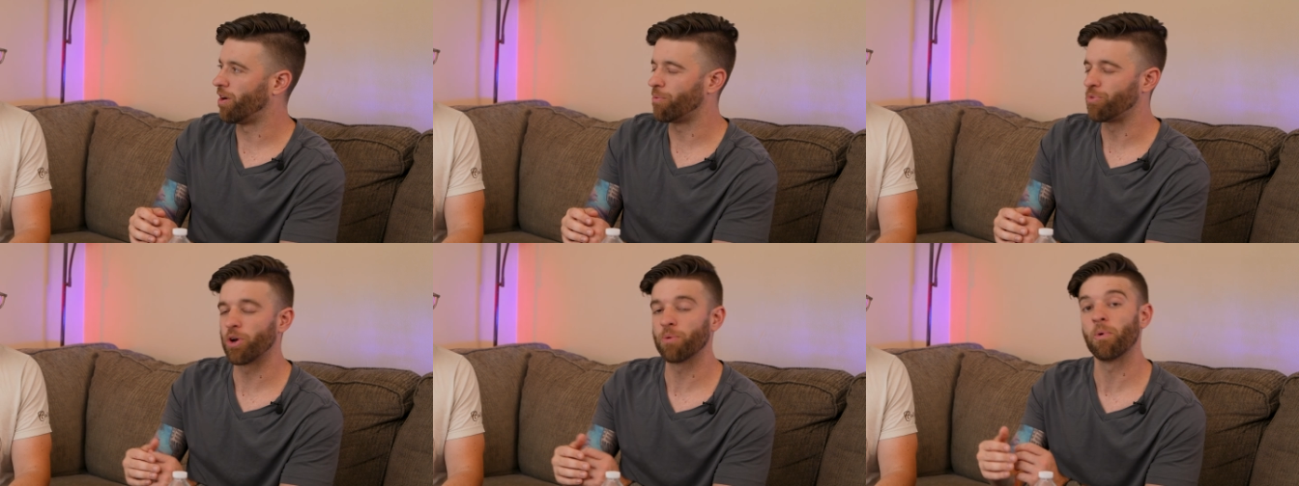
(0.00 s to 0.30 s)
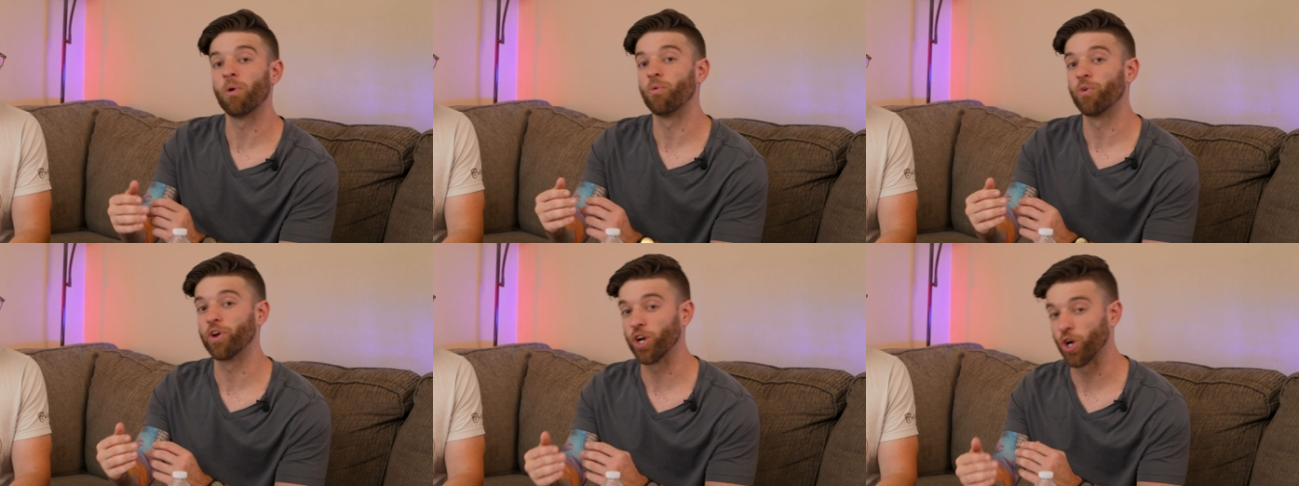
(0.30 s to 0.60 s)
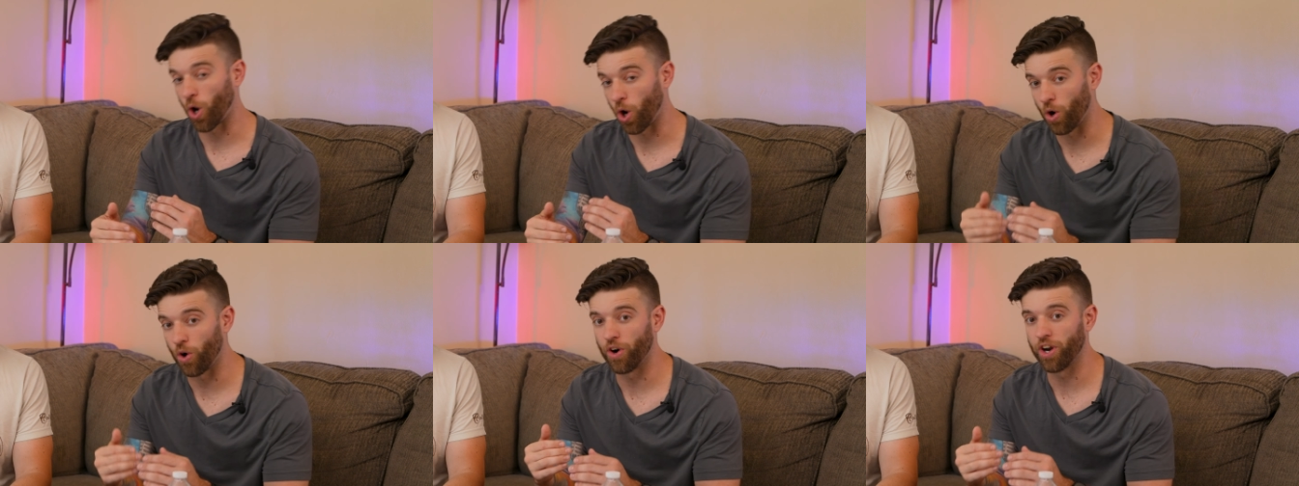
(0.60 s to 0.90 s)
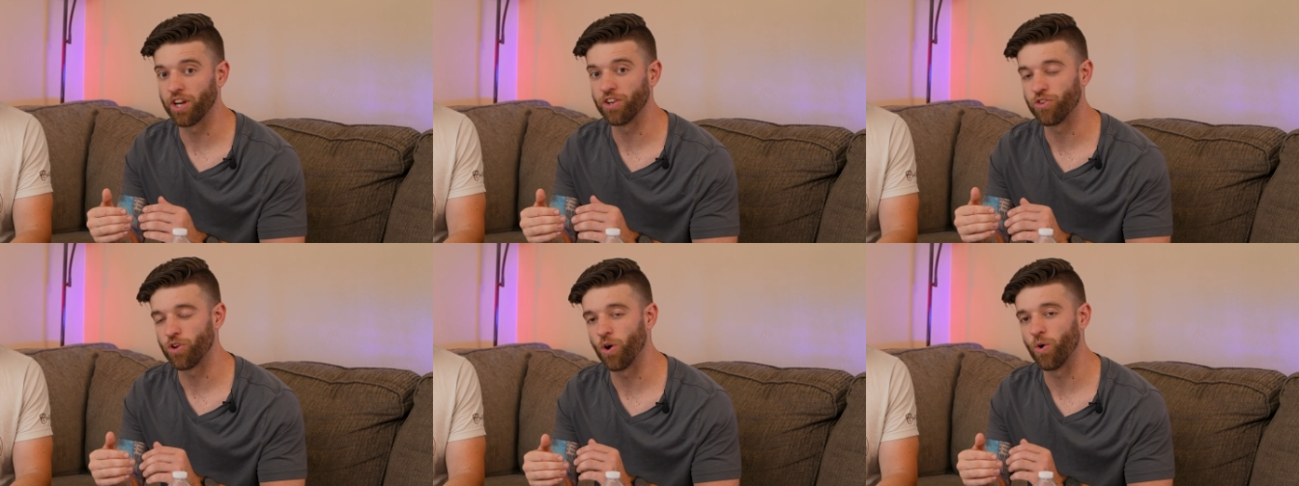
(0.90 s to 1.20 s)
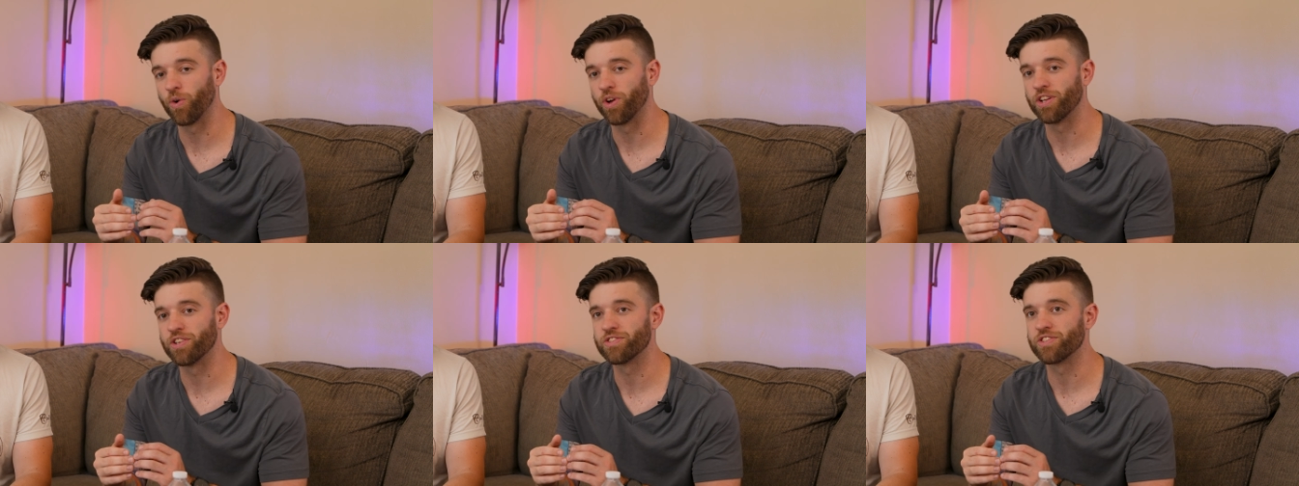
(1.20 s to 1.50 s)
I'm talking about recurring
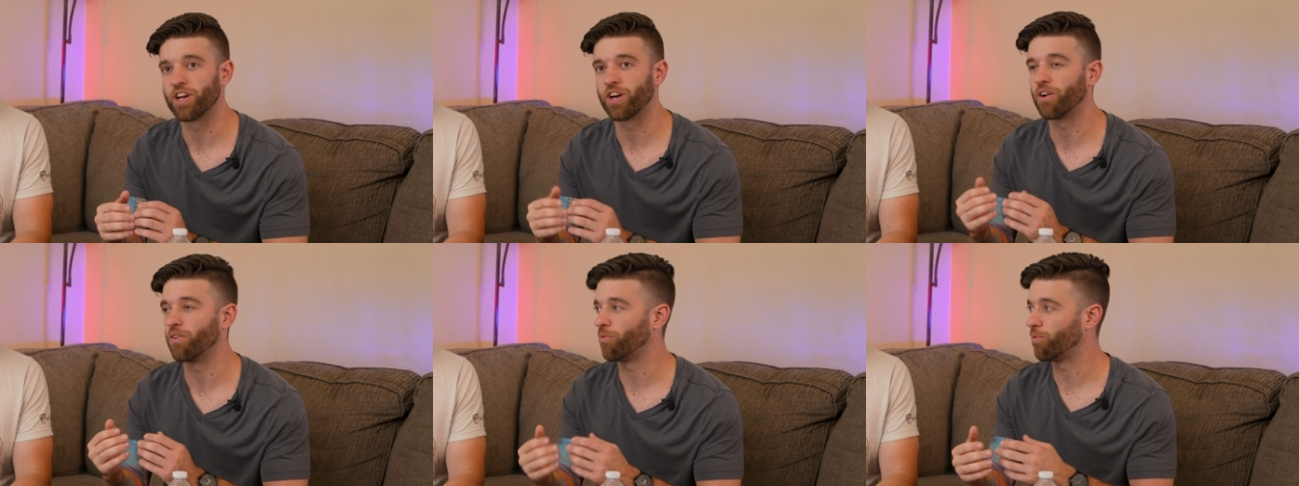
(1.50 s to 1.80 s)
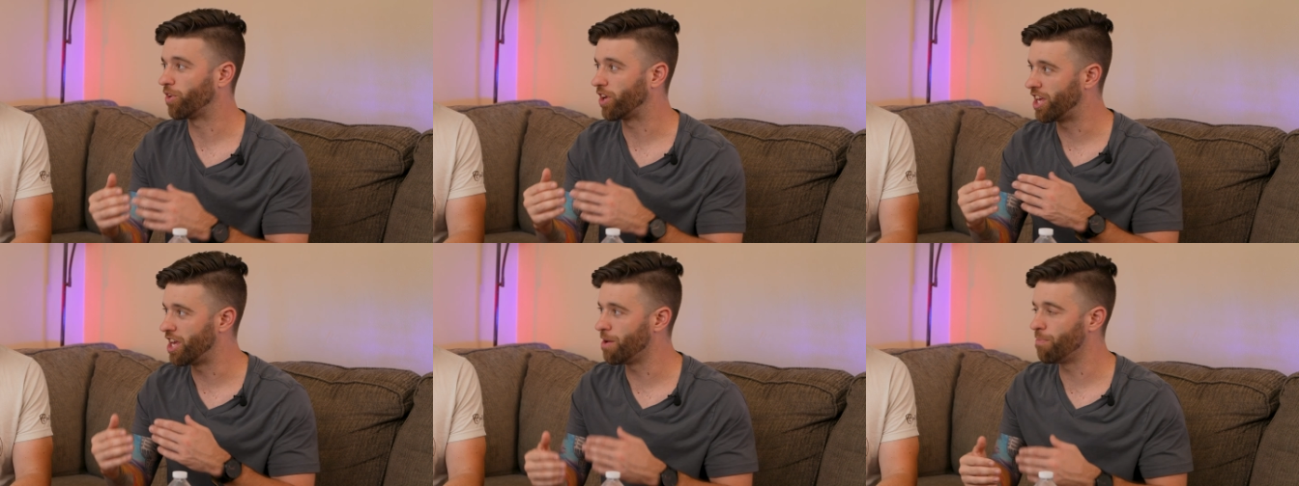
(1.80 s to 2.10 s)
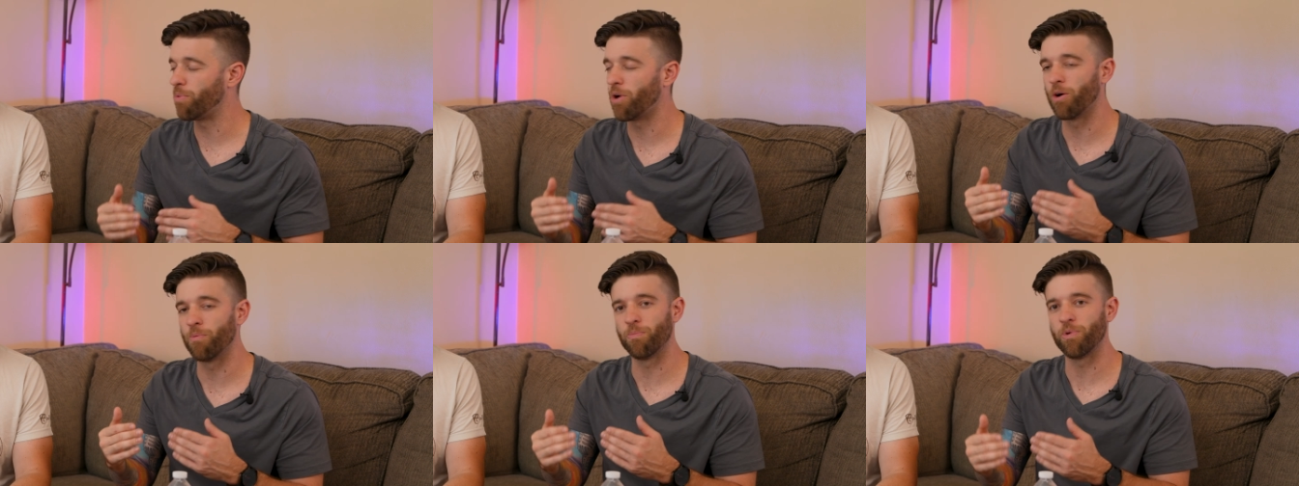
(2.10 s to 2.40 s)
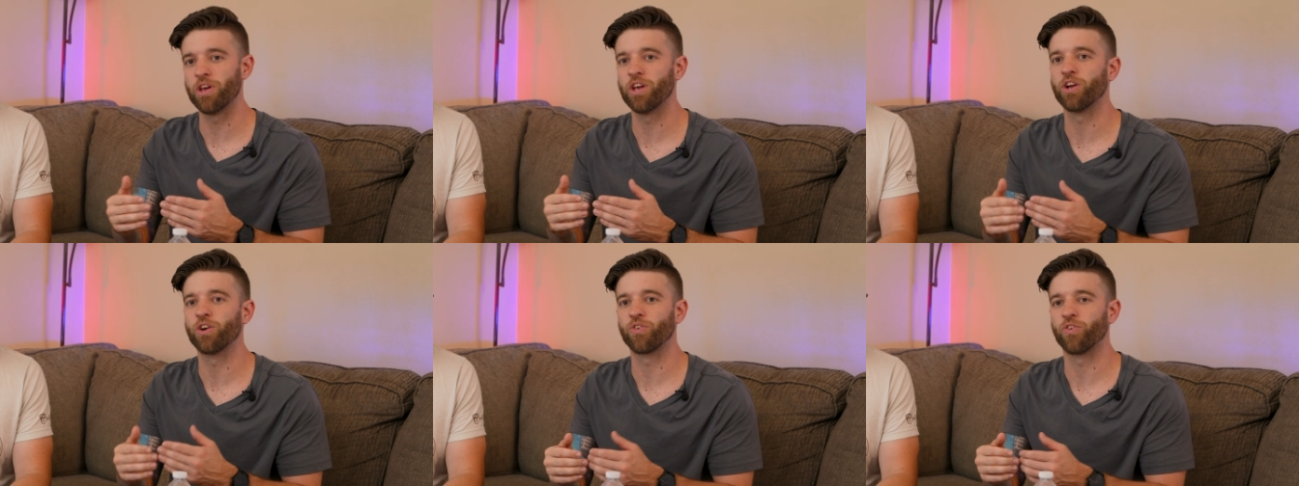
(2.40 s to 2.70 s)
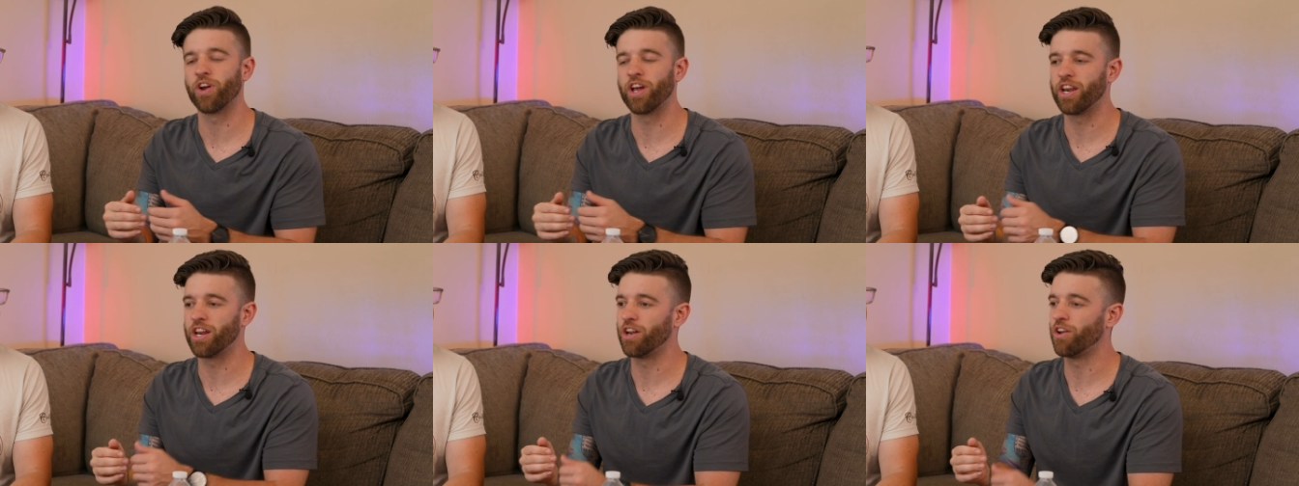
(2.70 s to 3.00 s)
tokens that keep on being
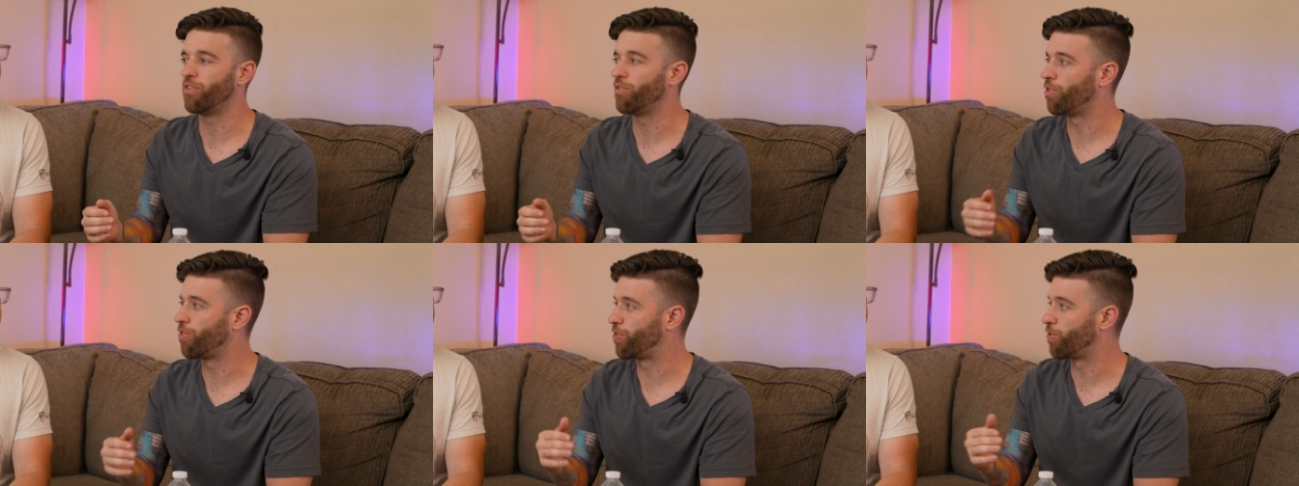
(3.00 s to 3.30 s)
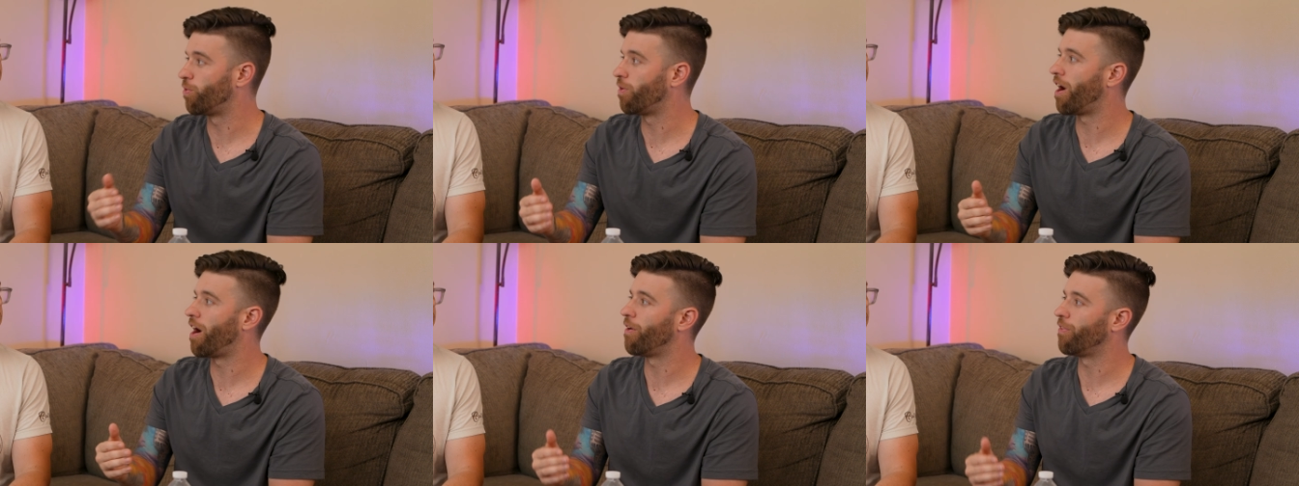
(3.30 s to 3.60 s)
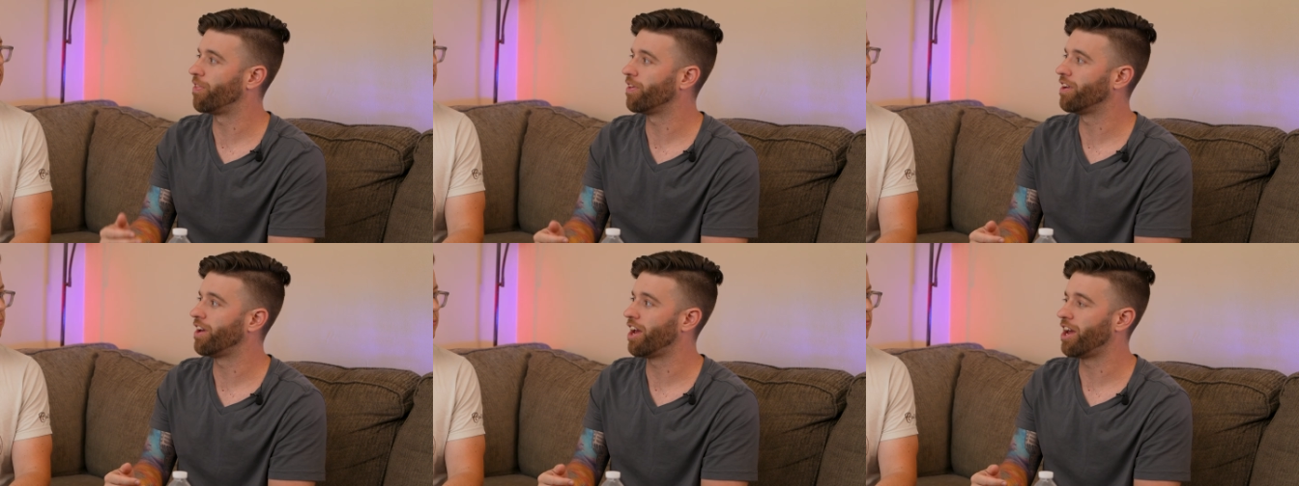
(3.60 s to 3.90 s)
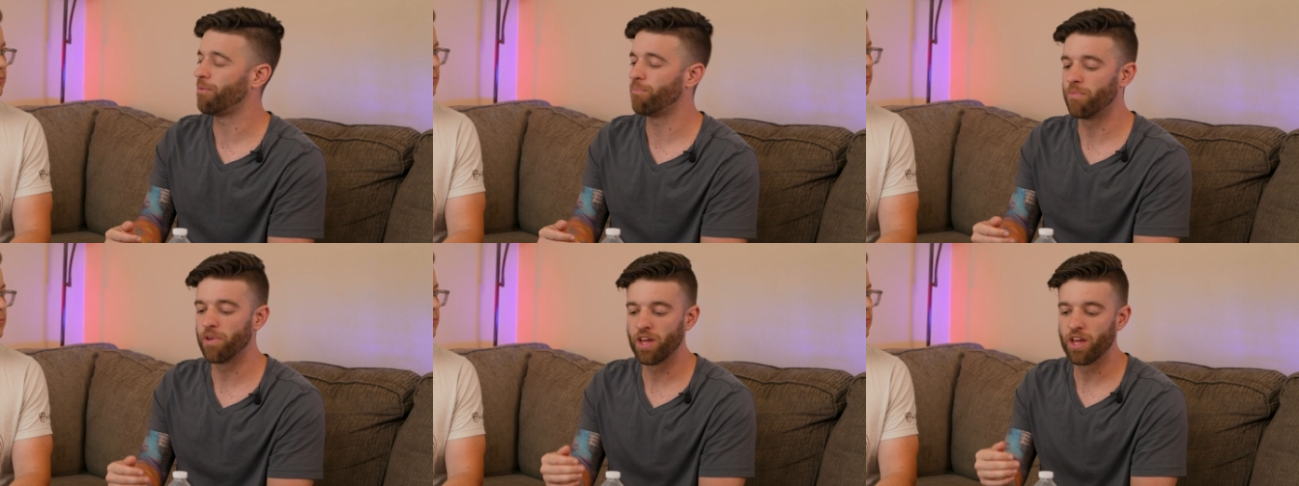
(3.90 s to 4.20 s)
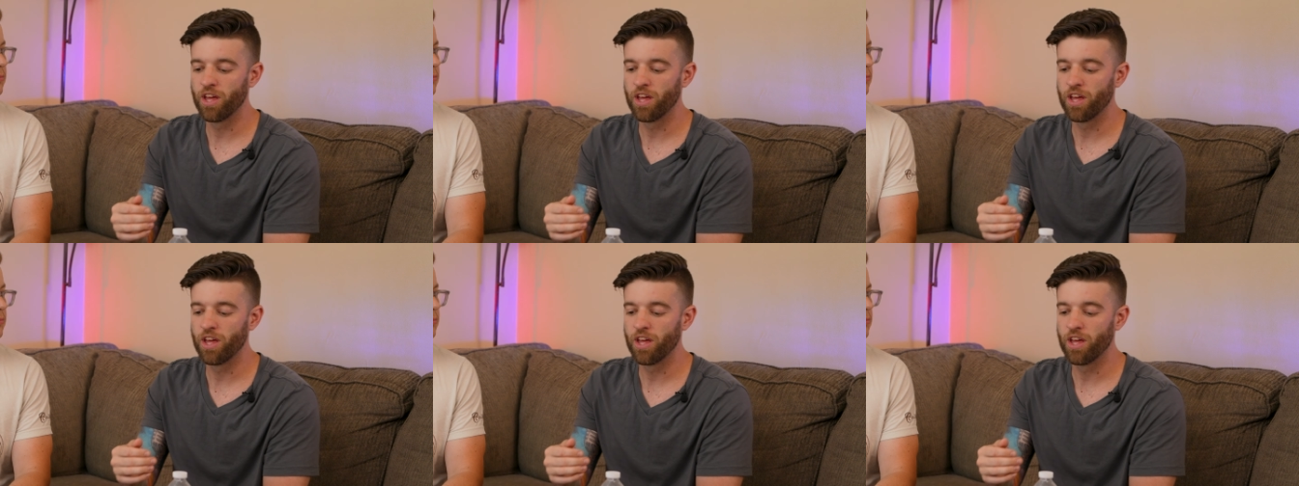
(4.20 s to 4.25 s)
created throughout the game.